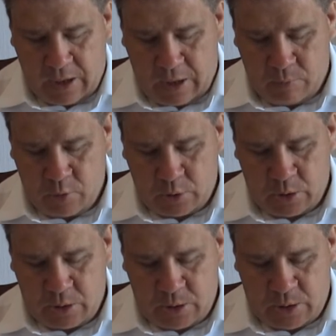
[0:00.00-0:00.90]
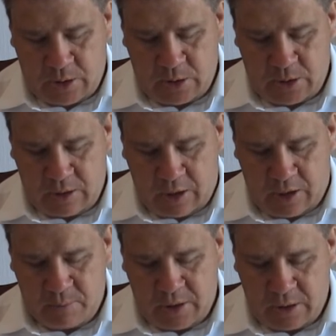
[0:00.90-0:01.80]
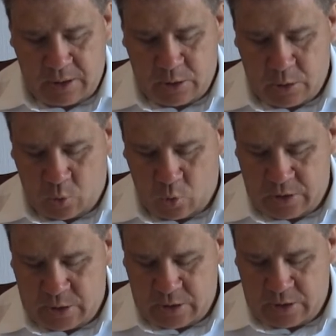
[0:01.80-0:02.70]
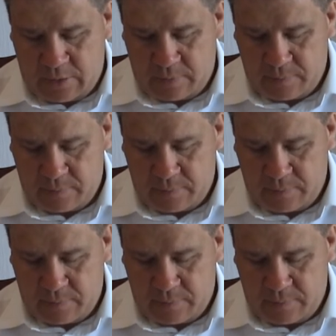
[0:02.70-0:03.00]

al Mukhtar sends an army to the holy city.